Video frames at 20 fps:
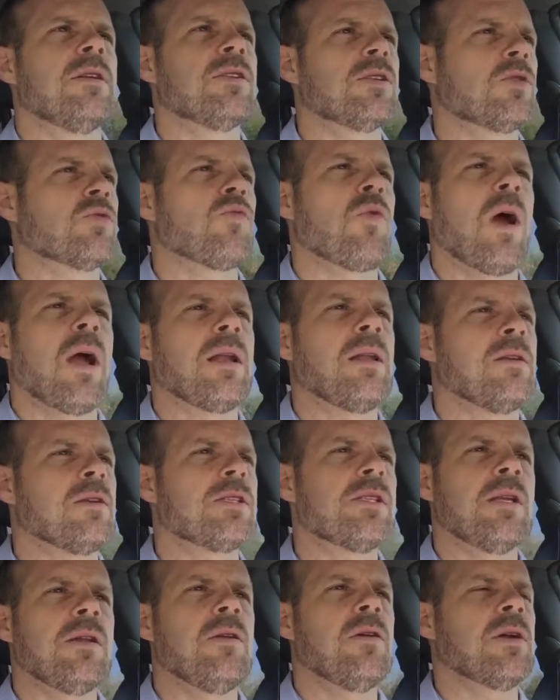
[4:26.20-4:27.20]
You're just writing. You're
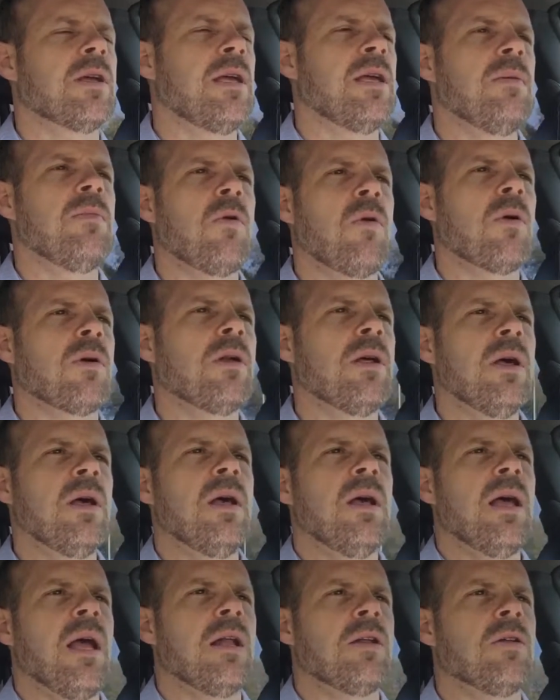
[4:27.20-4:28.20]
sitting at your keyboard
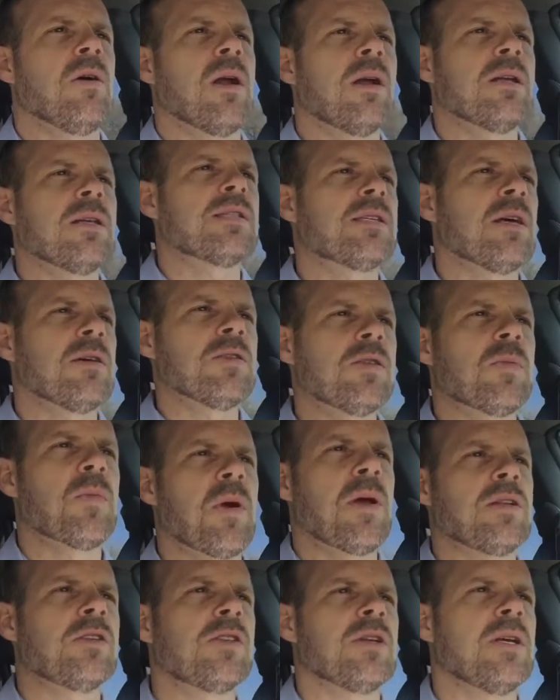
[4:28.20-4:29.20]
and you're on an Excel
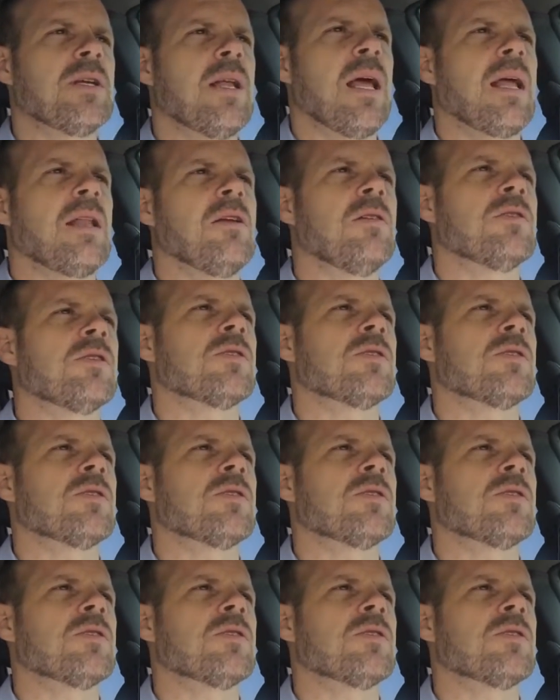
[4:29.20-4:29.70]
spreadsheet and you're